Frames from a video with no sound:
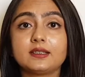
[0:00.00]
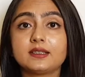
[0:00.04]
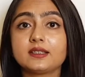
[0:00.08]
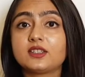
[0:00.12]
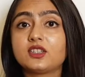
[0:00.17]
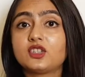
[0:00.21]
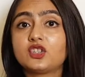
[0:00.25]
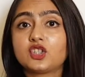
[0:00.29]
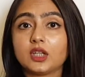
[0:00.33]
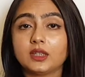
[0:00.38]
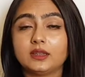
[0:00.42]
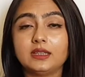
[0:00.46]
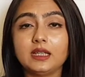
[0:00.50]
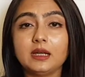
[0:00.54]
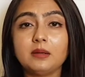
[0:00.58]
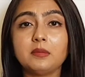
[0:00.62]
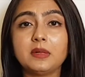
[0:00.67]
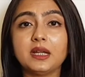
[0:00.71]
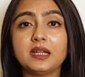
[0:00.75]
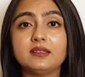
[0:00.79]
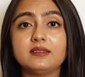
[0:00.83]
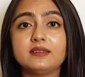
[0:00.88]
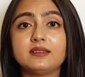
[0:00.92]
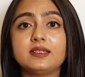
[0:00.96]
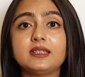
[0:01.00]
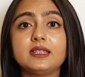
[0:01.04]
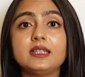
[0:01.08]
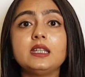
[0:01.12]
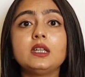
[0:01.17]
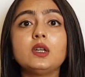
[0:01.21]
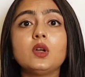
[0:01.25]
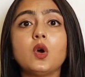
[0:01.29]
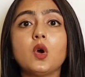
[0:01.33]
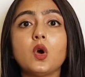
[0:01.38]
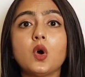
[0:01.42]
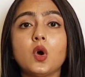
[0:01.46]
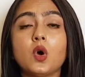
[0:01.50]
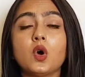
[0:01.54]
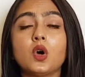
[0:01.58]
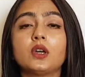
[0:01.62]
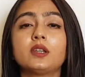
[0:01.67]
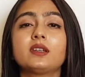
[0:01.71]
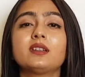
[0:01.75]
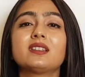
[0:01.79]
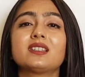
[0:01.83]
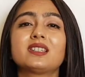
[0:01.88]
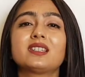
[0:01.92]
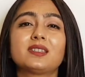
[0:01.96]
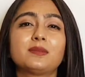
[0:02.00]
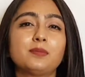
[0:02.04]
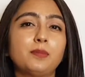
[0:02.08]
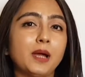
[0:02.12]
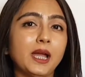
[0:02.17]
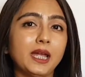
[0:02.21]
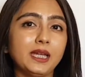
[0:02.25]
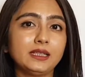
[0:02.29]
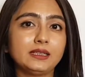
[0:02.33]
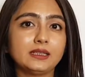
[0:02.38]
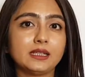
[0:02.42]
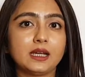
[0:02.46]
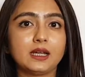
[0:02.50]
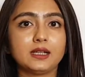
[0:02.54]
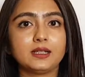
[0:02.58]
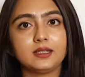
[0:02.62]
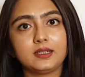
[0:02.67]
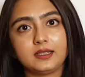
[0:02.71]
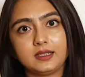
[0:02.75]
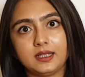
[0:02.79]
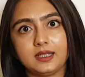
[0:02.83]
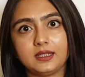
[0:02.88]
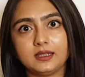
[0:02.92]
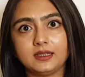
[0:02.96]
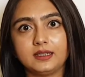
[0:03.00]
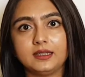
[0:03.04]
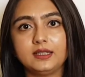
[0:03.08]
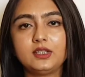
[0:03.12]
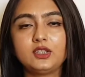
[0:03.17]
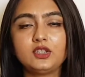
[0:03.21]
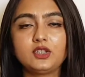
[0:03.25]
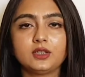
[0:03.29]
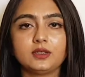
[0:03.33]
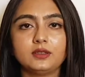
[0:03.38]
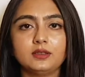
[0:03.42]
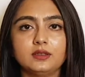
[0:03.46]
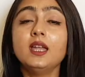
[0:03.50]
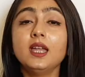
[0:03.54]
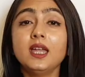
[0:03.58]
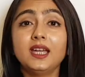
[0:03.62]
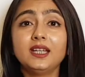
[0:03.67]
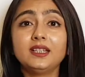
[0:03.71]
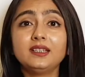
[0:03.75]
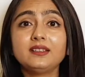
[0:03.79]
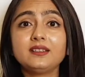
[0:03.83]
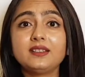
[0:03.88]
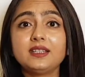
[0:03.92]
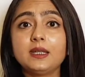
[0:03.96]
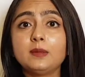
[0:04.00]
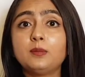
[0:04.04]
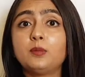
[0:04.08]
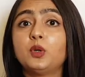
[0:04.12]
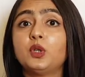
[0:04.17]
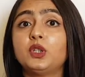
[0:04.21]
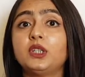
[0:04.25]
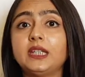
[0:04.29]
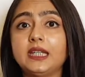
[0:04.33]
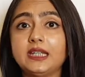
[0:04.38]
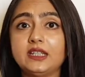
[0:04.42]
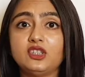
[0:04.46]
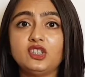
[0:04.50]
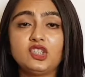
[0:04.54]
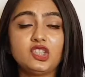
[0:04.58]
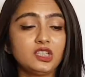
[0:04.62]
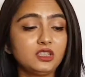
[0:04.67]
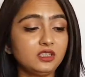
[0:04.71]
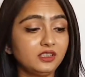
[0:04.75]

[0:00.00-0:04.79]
is Jatamansi or Spikenard in English. It is a potential